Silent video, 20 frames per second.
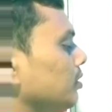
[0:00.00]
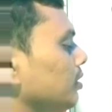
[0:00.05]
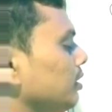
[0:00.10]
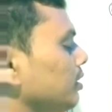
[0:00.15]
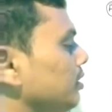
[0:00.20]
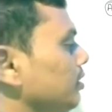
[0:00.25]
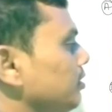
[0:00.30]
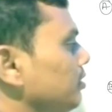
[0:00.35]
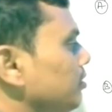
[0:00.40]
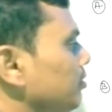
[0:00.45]

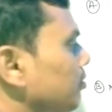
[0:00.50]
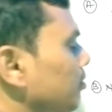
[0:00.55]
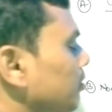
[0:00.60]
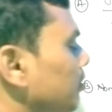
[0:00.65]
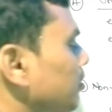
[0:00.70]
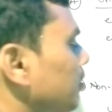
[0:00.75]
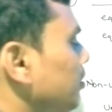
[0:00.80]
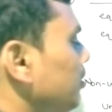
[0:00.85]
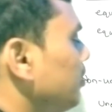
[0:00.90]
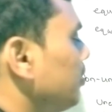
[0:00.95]
That is,
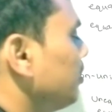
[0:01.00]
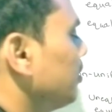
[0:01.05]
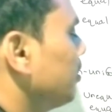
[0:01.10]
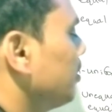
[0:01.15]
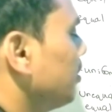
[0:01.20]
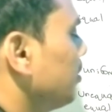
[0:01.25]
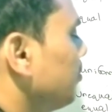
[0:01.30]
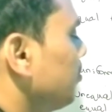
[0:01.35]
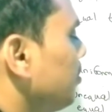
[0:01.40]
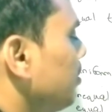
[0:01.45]

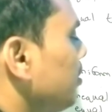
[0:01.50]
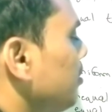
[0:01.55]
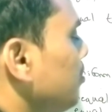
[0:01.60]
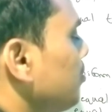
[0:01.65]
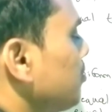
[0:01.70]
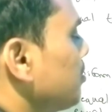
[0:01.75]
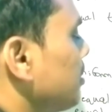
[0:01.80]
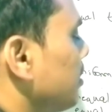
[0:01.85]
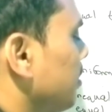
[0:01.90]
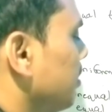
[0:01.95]
in every
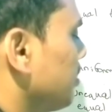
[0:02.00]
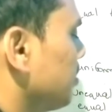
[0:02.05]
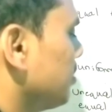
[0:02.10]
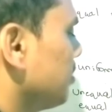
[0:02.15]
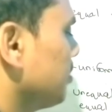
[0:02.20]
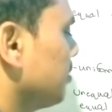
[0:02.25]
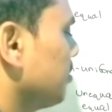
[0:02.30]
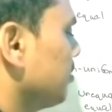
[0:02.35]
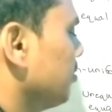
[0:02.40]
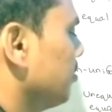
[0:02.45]
2 seconds
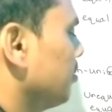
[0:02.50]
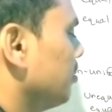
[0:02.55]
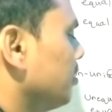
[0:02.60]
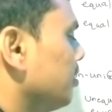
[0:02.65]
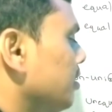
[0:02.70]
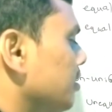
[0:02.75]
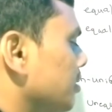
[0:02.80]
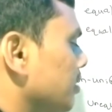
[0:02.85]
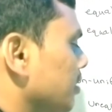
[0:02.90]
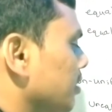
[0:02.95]
or
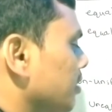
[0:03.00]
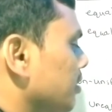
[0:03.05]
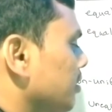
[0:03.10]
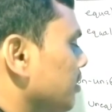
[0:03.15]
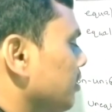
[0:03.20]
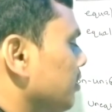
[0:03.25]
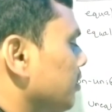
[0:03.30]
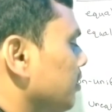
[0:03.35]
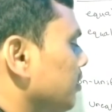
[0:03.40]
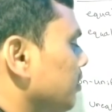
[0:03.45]
3 seconds,
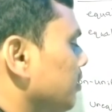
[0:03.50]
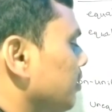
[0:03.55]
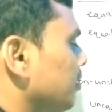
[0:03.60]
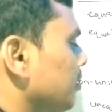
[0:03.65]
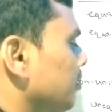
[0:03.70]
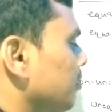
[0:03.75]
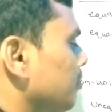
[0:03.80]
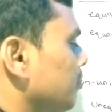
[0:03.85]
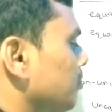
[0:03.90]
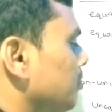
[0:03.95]

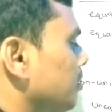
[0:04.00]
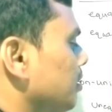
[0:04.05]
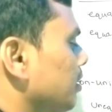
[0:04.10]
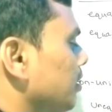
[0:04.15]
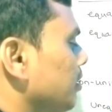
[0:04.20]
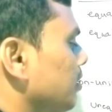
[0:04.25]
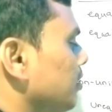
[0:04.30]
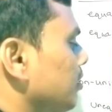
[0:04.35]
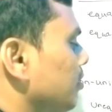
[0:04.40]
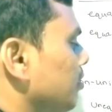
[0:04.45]
2
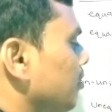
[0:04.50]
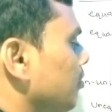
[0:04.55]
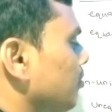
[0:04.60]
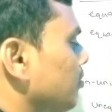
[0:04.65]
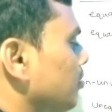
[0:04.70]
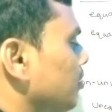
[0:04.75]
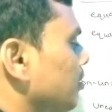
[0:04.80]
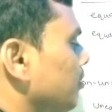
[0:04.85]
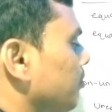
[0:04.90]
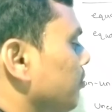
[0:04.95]
seconds it will
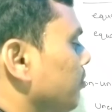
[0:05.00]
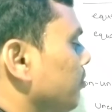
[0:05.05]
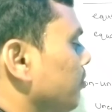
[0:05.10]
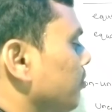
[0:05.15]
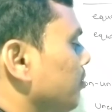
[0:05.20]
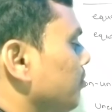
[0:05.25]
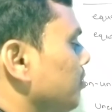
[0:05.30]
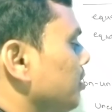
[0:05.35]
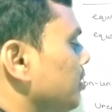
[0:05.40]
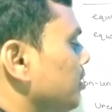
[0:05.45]
go to the
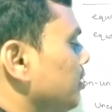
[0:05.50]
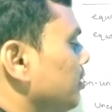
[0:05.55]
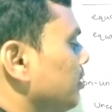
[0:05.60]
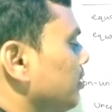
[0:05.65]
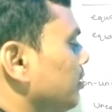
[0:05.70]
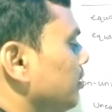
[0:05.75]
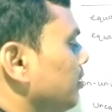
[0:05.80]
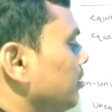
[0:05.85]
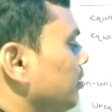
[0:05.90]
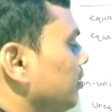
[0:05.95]
4 meter.
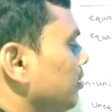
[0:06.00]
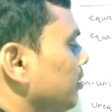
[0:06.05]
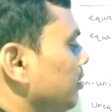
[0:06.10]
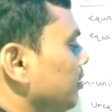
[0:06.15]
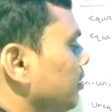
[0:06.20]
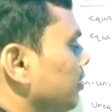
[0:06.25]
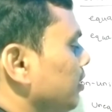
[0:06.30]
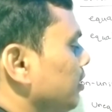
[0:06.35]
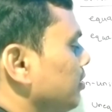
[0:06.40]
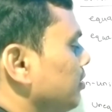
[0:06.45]

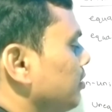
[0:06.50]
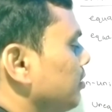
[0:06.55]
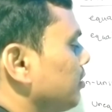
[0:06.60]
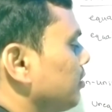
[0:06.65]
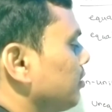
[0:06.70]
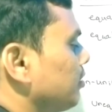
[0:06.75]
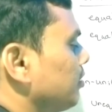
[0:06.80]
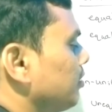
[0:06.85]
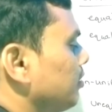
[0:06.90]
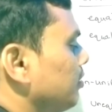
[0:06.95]
Next,
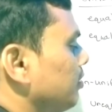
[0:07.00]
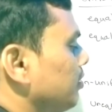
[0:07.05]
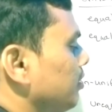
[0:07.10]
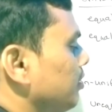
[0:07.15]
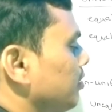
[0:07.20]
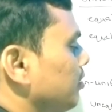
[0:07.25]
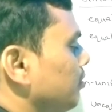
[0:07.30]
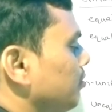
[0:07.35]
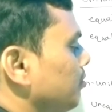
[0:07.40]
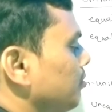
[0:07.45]

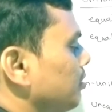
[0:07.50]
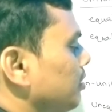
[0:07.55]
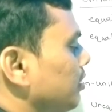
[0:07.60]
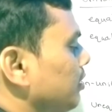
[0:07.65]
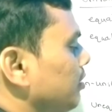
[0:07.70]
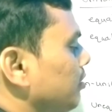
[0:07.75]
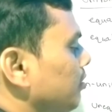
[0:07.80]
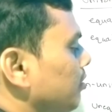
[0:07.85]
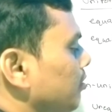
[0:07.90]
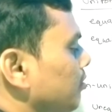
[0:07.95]
in 2
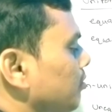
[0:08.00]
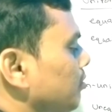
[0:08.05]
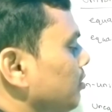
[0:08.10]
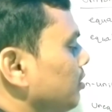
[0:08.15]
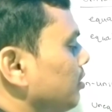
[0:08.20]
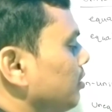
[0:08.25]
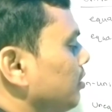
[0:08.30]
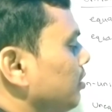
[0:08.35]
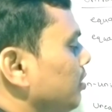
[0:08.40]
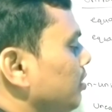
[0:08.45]
seconds it will go to
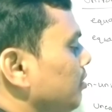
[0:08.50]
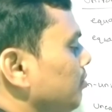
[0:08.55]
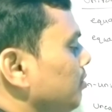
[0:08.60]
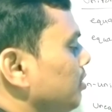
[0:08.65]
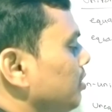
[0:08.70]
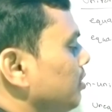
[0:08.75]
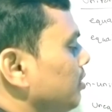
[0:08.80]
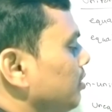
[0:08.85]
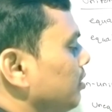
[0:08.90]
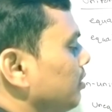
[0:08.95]
the 3
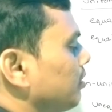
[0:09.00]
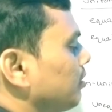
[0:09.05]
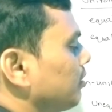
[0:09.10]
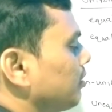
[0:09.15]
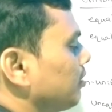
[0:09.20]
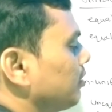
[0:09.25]
meter.